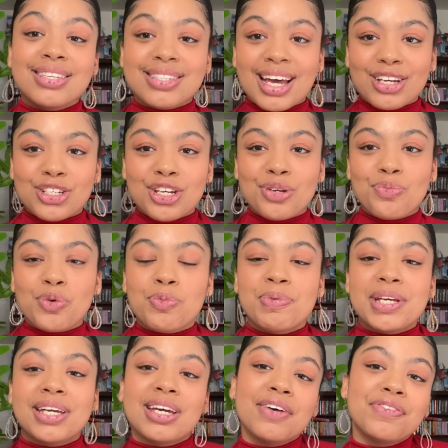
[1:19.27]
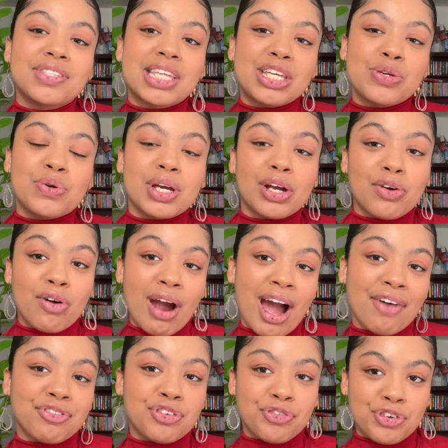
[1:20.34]
section will be gifts that you can
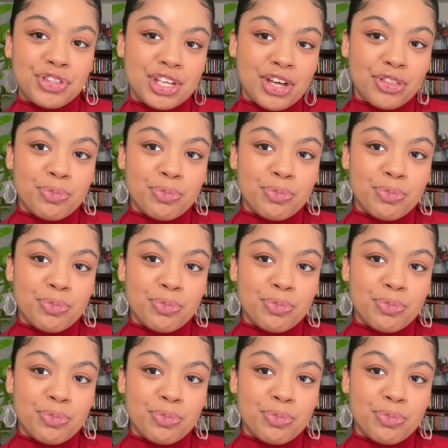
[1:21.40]
craft for the other